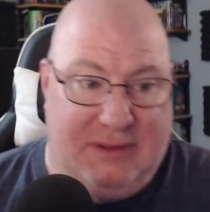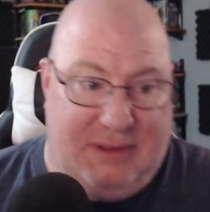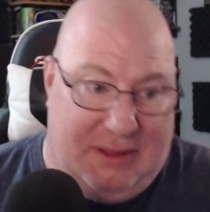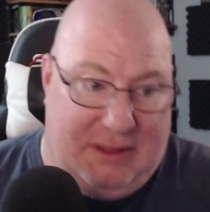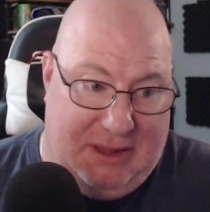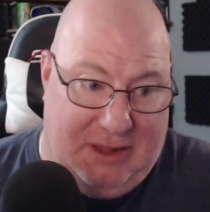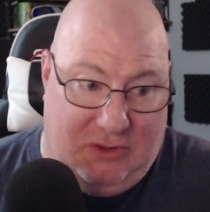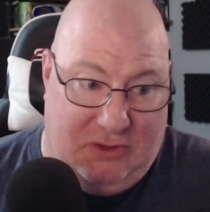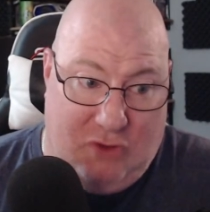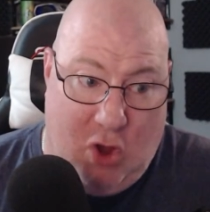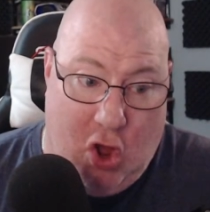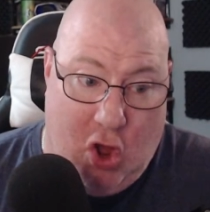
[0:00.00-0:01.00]
is
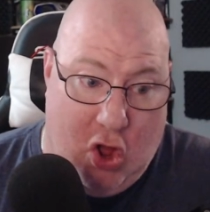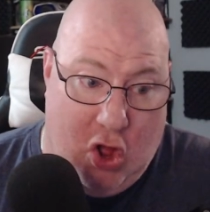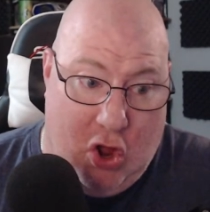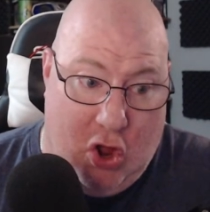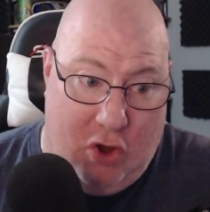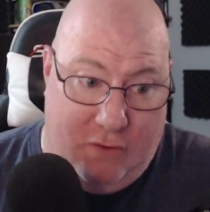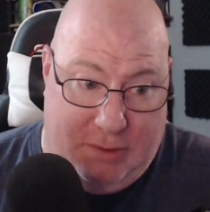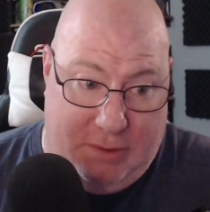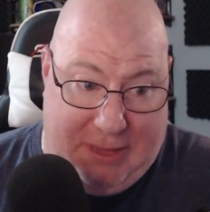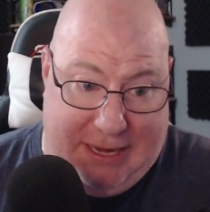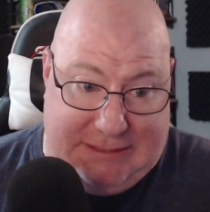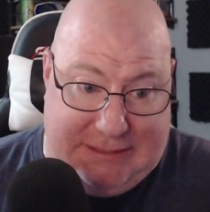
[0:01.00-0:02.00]
all over the
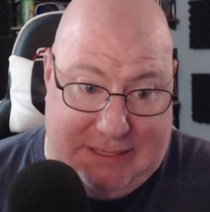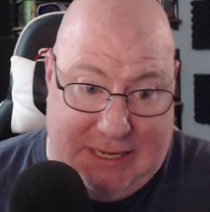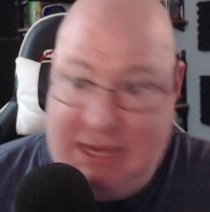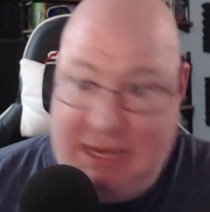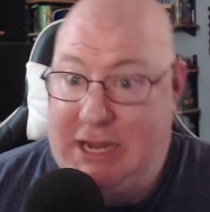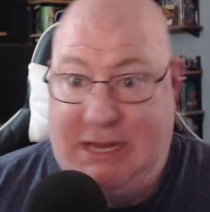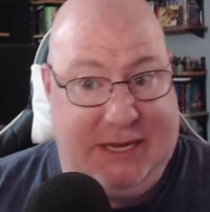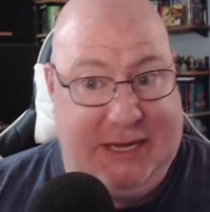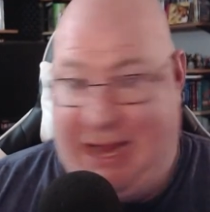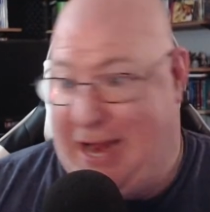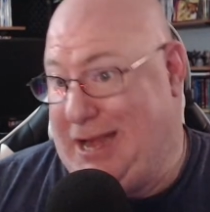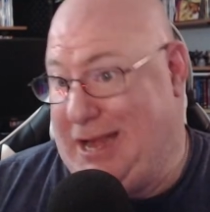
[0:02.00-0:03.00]
place,
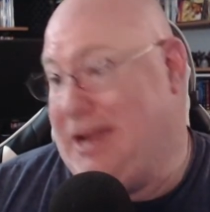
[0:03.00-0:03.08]
getting